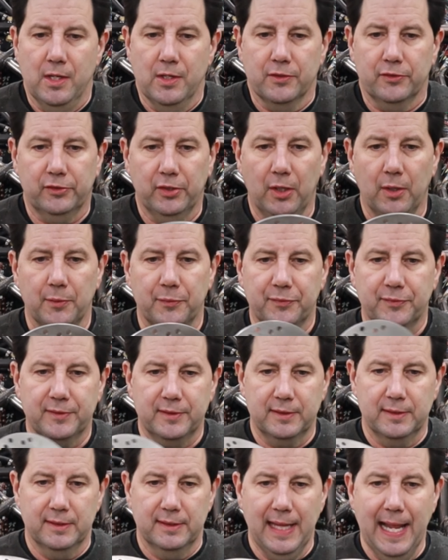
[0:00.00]
So
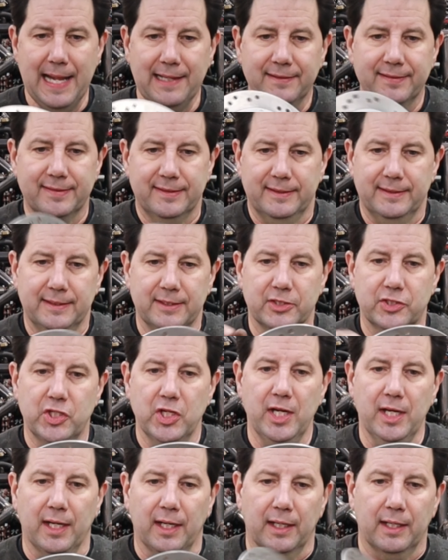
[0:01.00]
that's the
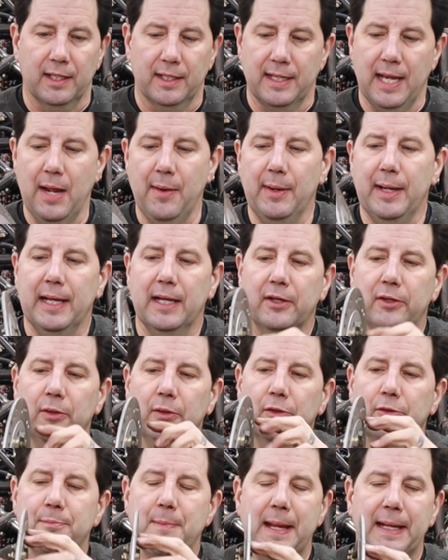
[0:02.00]
jig. Now what I got to do
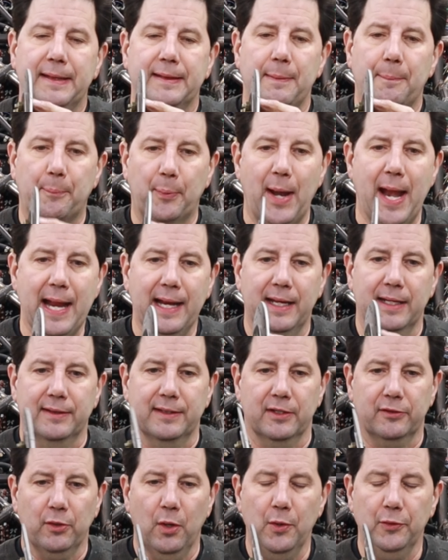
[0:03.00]
is make the bracket
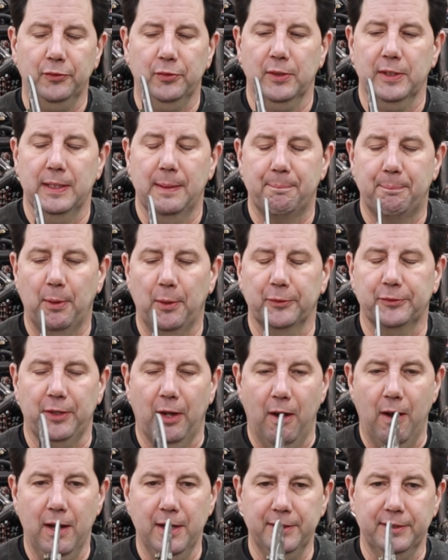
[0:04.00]
that's also going to bolt
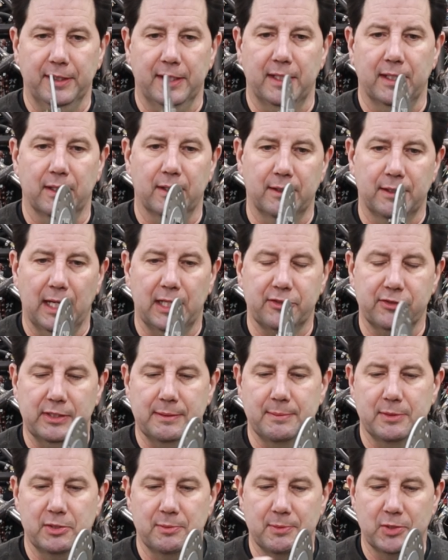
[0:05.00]
onto here and actually
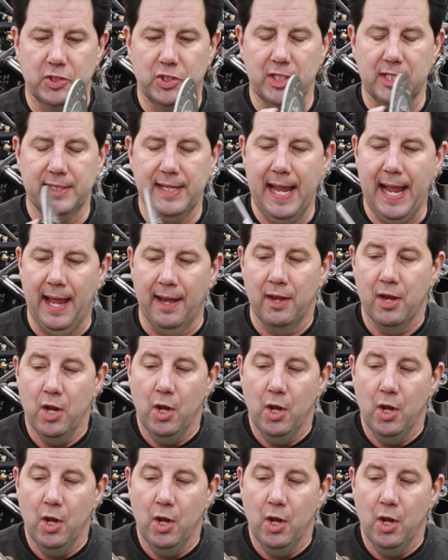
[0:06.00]
machine that.